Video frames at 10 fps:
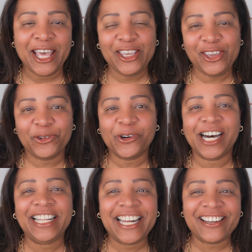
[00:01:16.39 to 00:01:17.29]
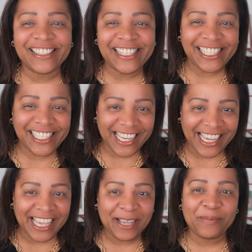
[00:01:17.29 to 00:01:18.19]
you are not
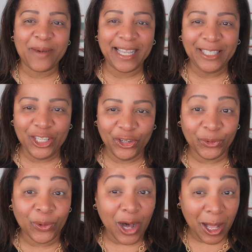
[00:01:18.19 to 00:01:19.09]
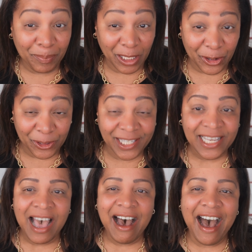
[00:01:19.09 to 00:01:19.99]
seeing my new uploads.